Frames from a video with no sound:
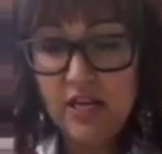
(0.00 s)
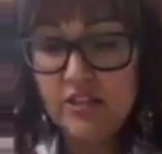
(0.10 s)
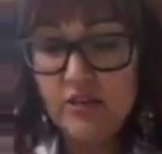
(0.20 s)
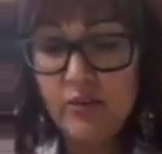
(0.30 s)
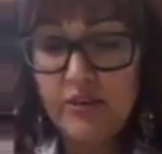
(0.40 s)

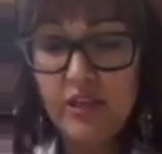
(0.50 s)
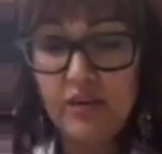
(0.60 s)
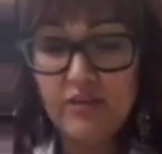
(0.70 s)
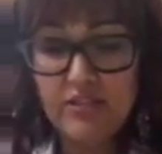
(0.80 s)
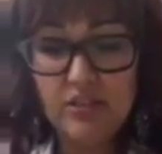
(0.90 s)
So one thing
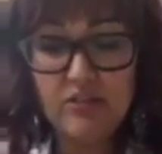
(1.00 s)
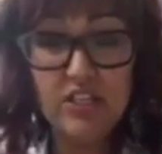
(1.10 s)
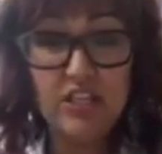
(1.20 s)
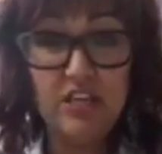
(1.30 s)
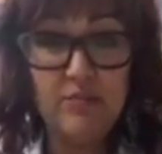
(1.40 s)
also to
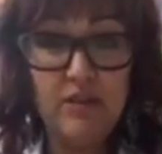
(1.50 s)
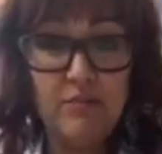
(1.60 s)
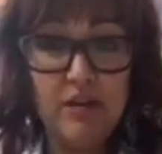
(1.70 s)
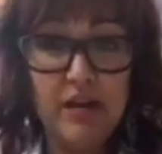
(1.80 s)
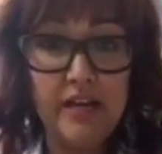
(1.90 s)
keep
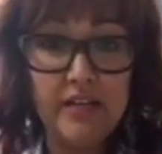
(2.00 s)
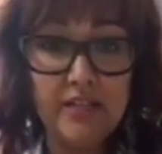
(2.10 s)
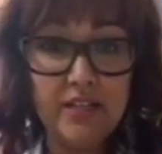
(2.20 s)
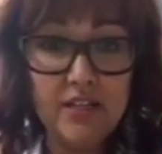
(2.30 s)
in mind,